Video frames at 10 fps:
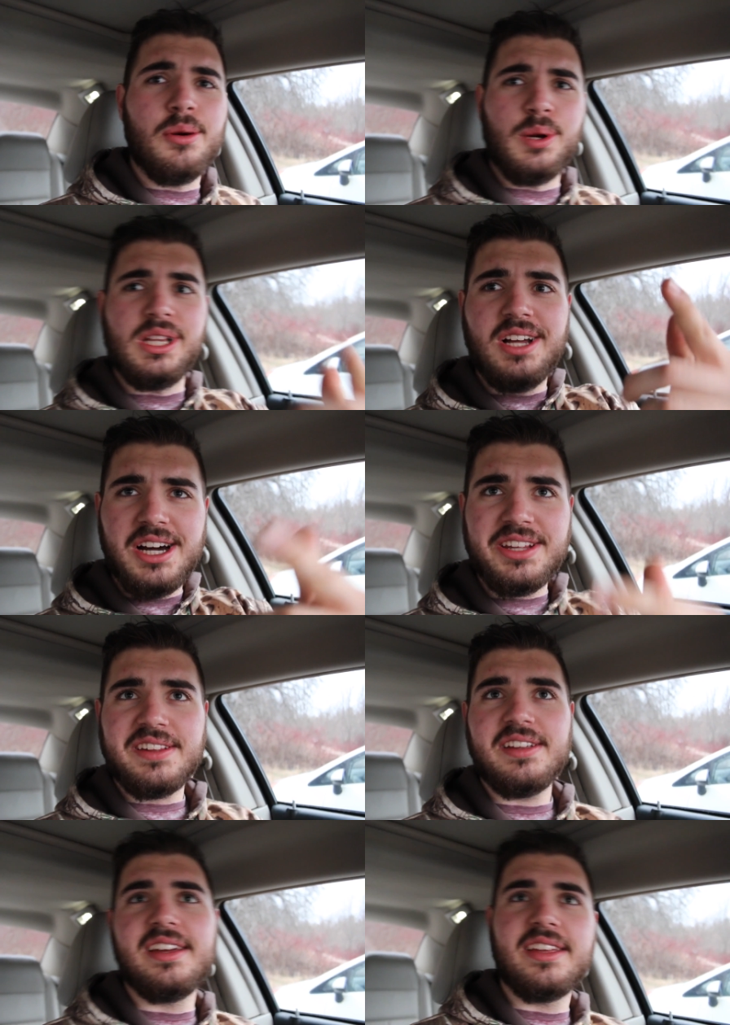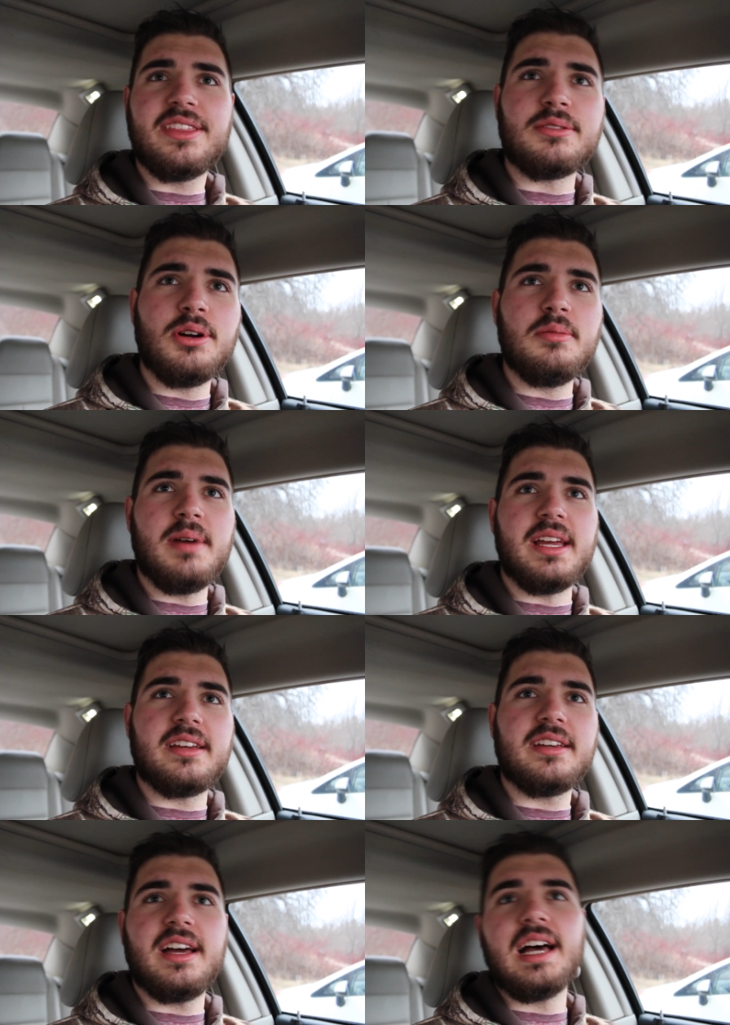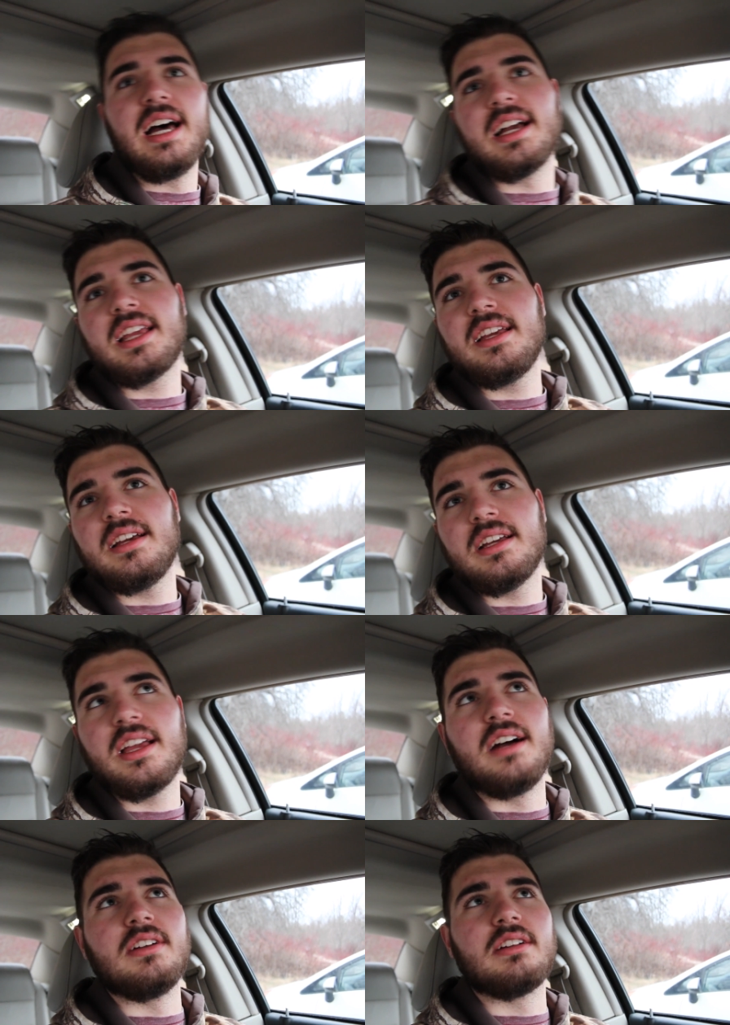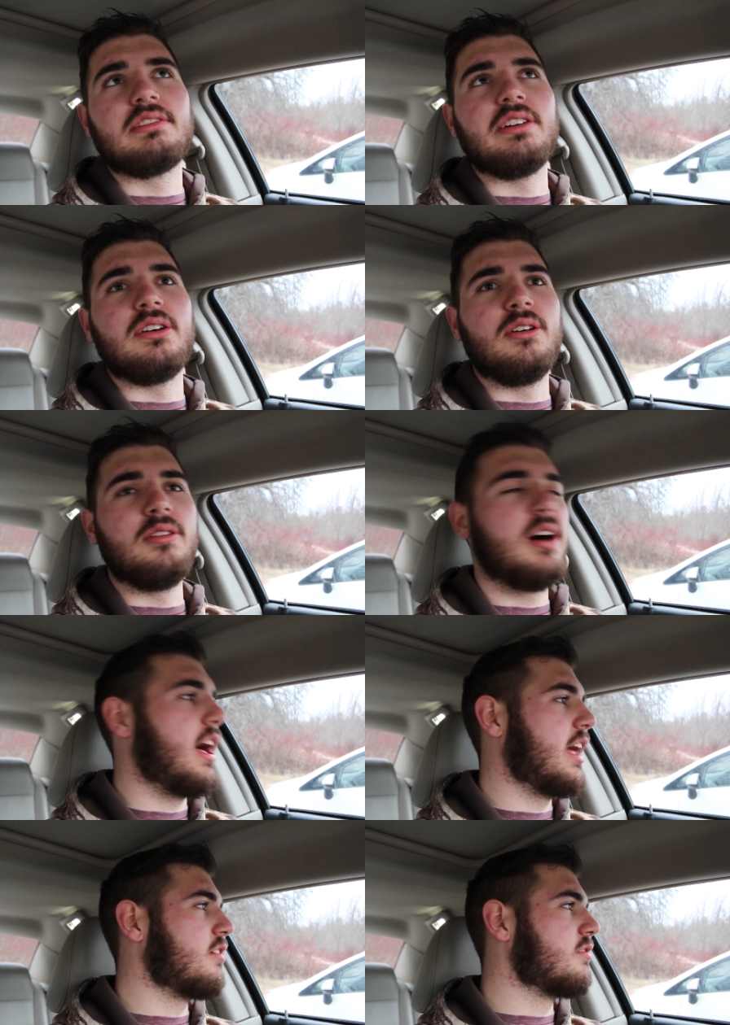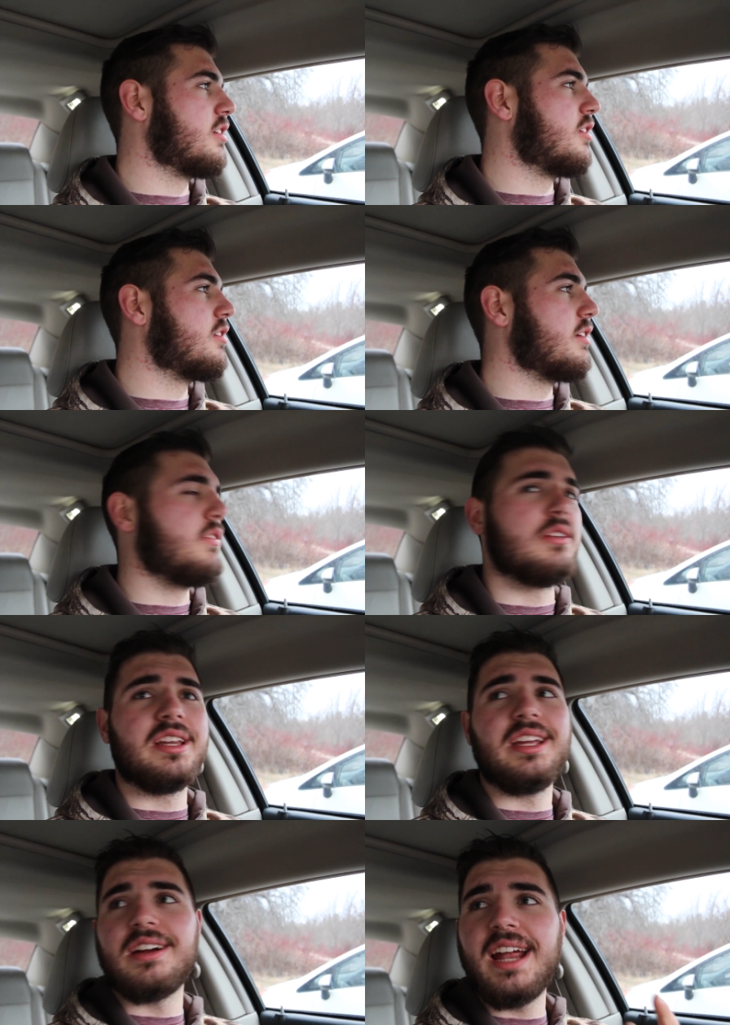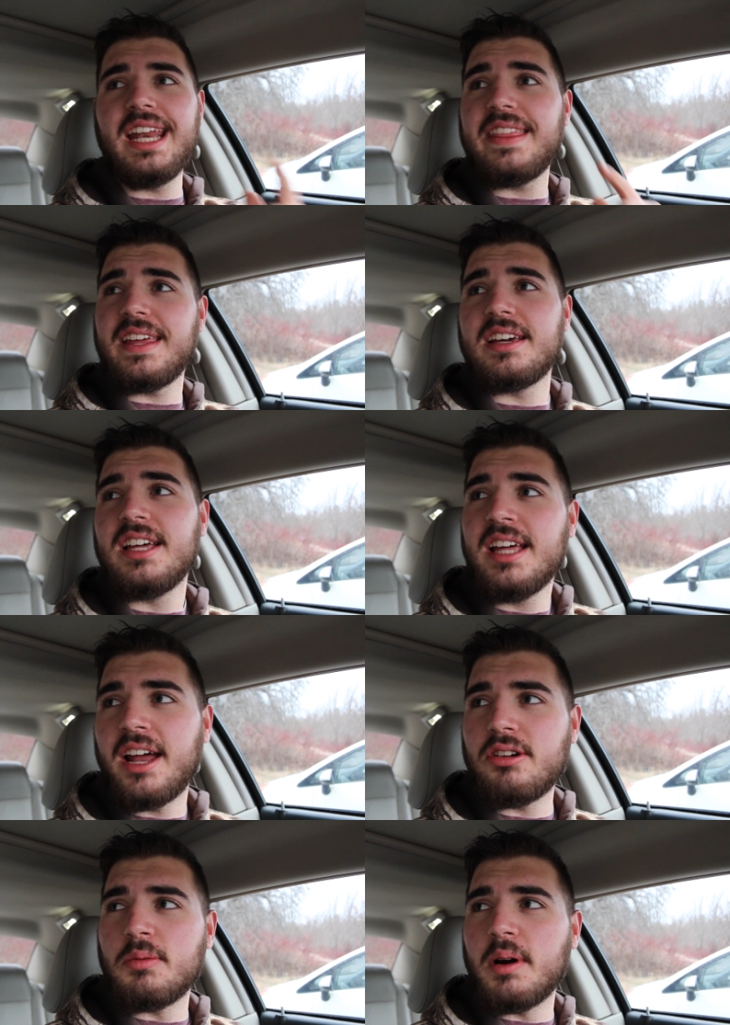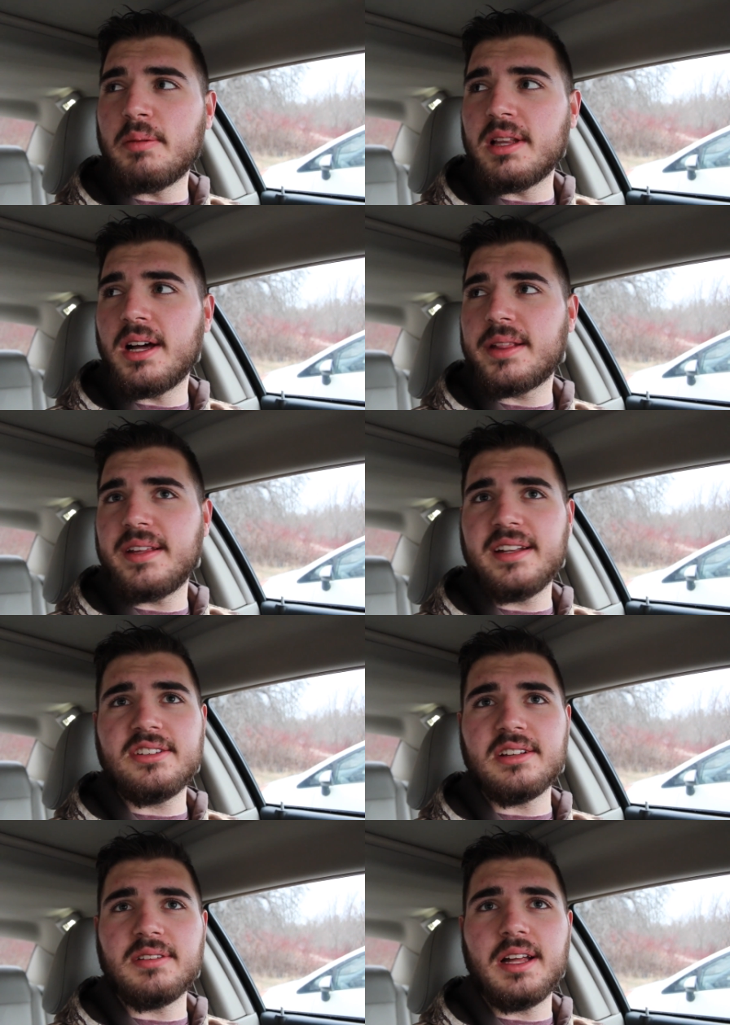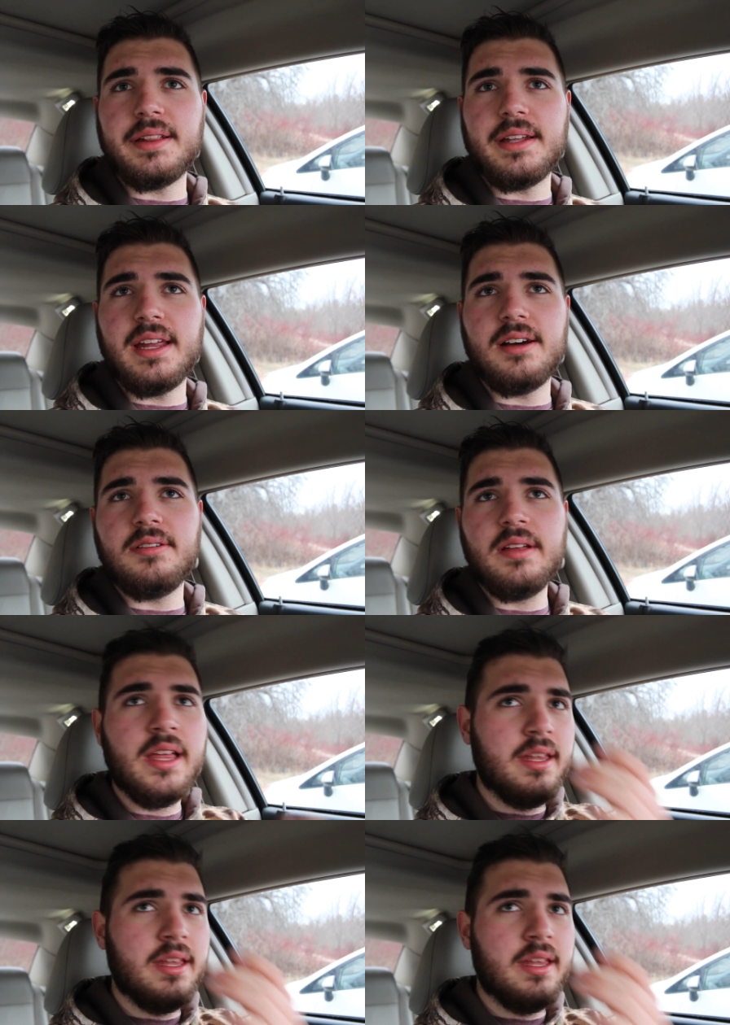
We lost the road mic cover, so I don't know if you could hear anything. I don't know when we lost it, just realized it now.